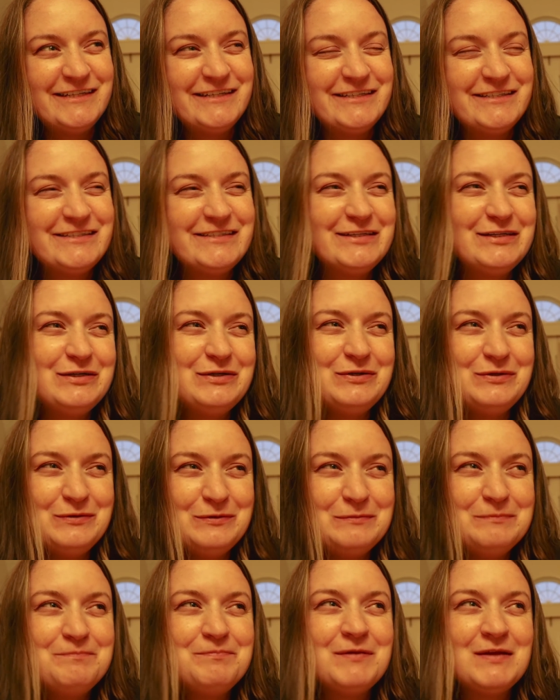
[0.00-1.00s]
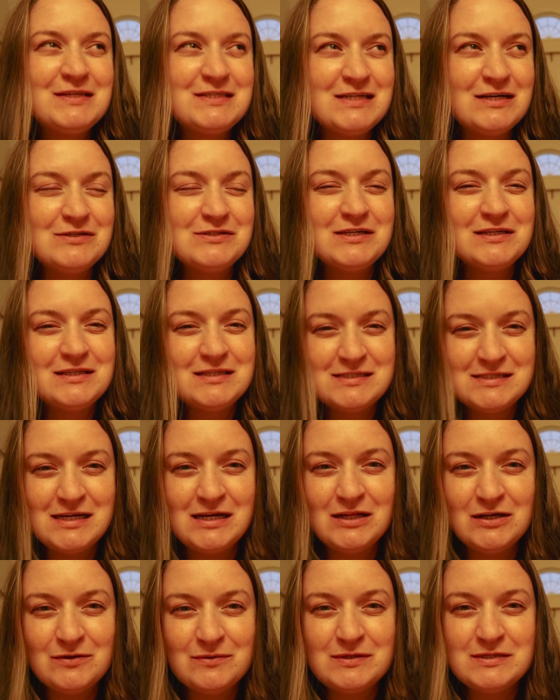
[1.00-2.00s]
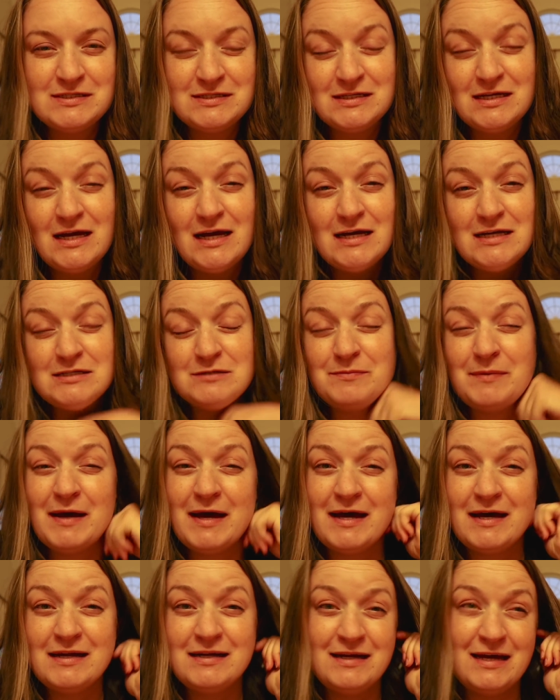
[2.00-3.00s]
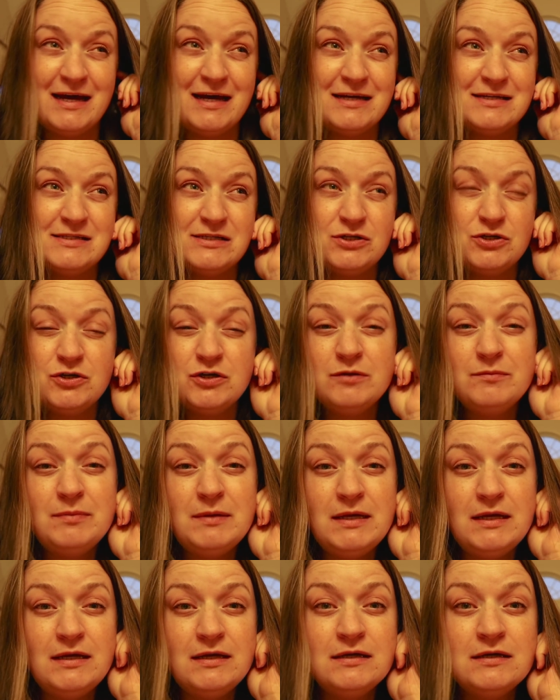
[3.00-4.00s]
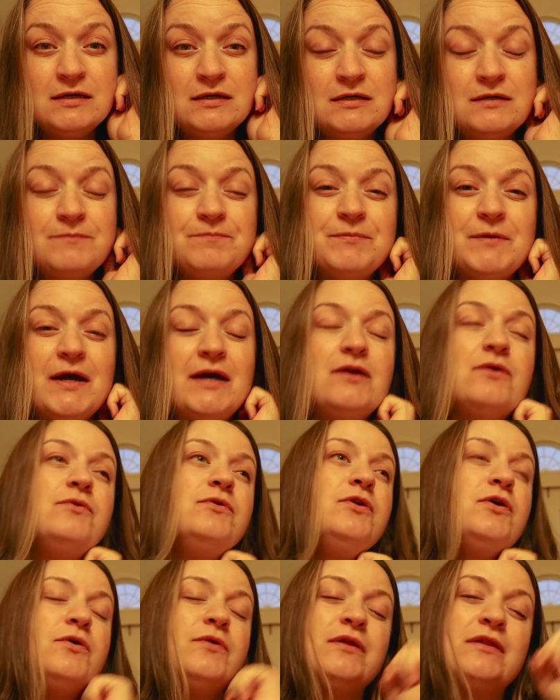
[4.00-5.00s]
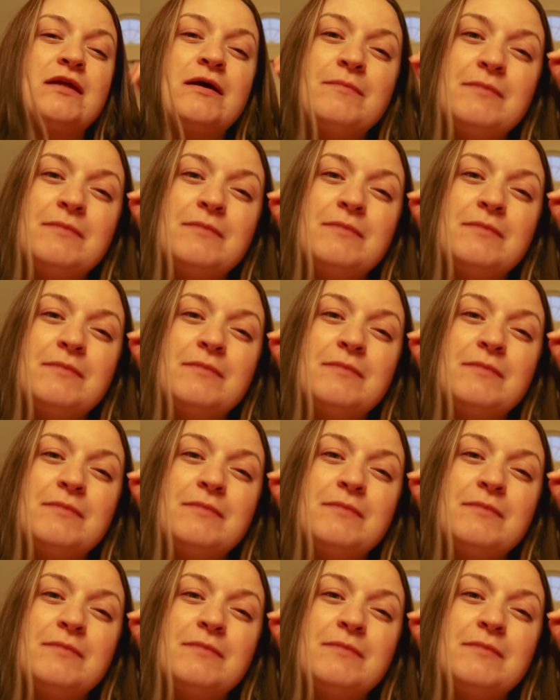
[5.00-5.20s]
So it sounds like the cellar was as bad as it could be. I don't know that that